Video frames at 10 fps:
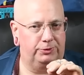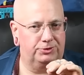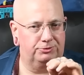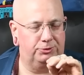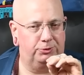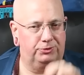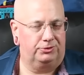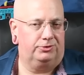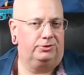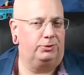which of
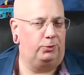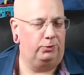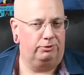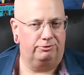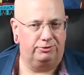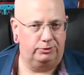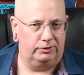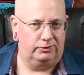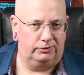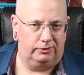course is the core of
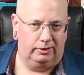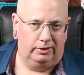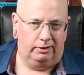focus.